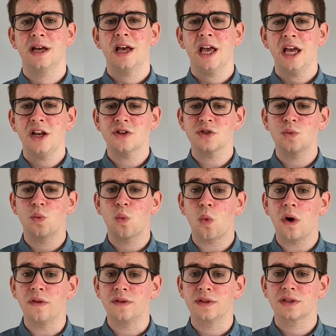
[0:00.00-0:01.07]
He doesn't
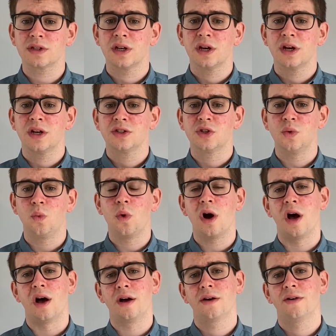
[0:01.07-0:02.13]
want to
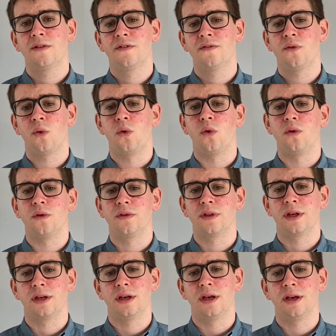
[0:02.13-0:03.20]
work for the
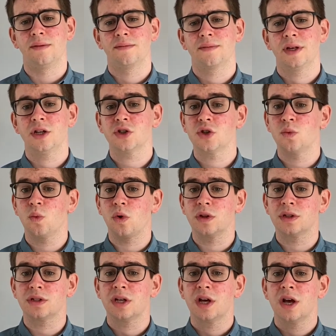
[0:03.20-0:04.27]
king. He doesn't
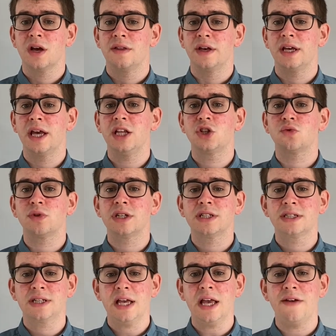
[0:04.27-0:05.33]
want the king to
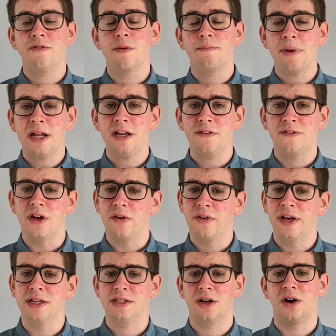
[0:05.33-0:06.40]
receive the benefit of
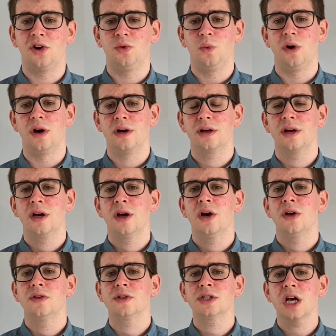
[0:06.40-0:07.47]
his hard work.
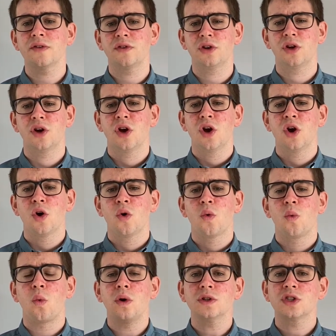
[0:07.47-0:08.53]
The servant
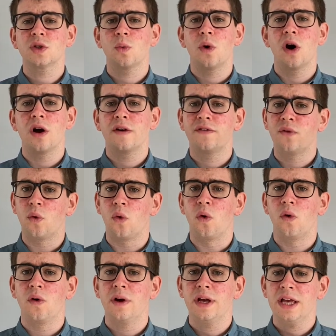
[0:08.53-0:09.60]
wants to work
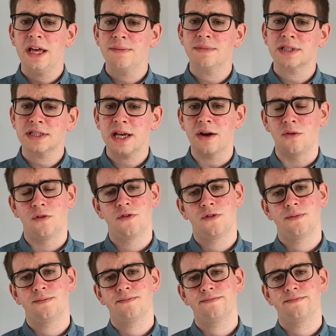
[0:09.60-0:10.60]
for himself.